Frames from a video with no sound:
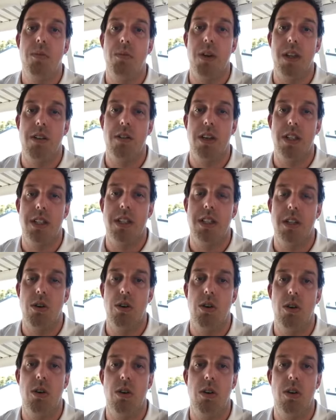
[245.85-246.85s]
whether it's
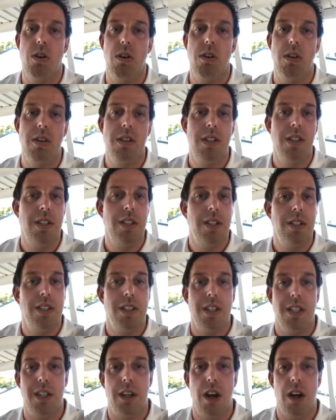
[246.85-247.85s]
your
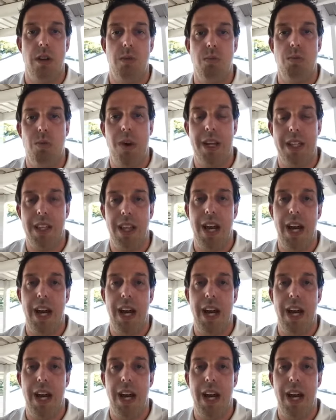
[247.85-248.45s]
one